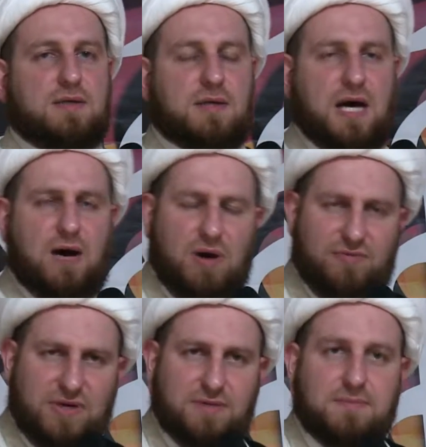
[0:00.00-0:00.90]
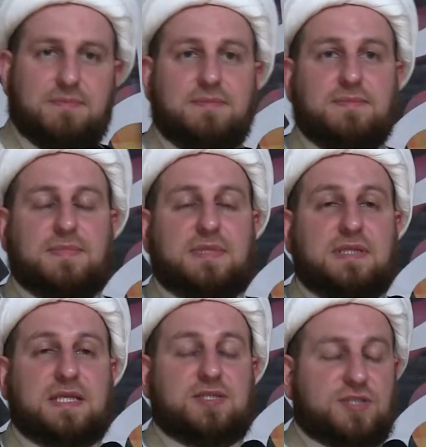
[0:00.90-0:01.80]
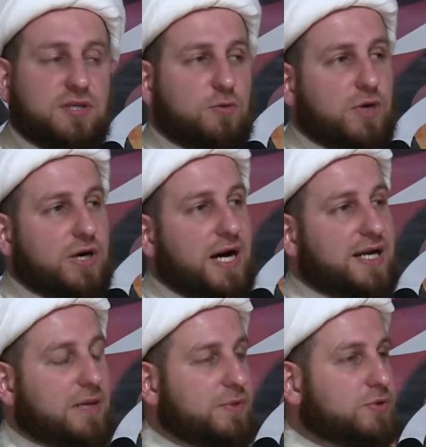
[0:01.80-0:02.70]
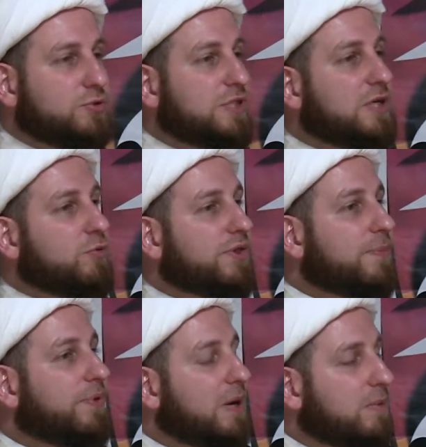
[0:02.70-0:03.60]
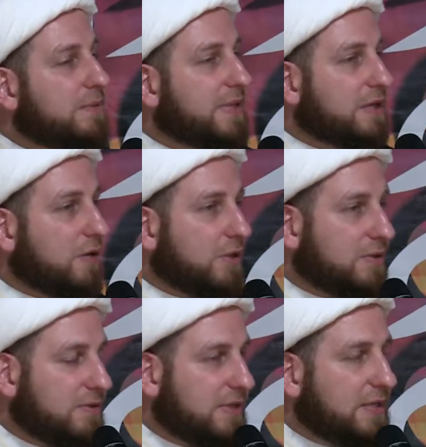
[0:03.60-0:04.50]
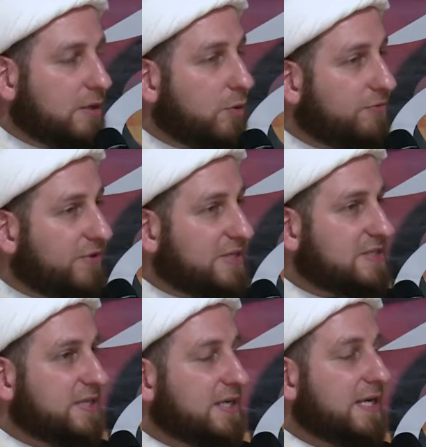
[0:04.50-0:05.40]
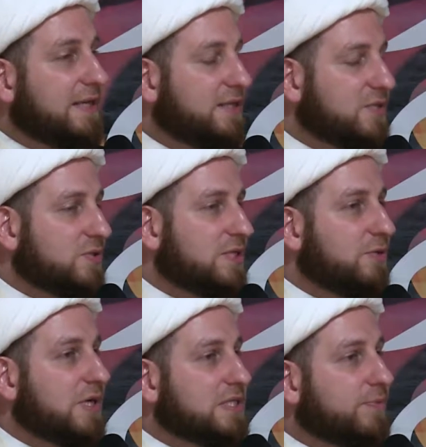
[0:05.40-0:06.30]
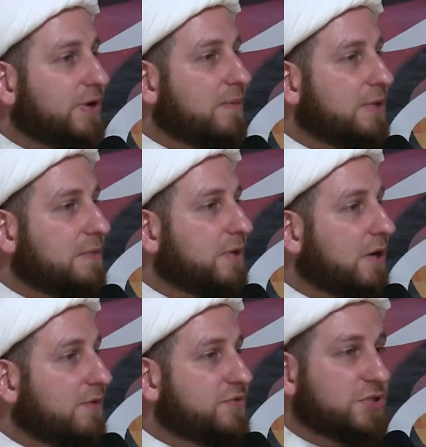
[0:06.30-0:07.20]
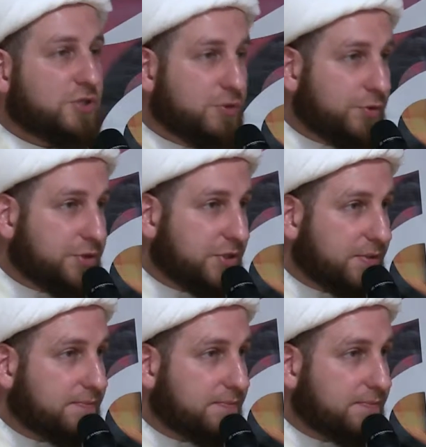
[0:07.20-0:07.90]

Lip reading: However, they still were unable to deal with the problem that they were facing, and this was a problem of security.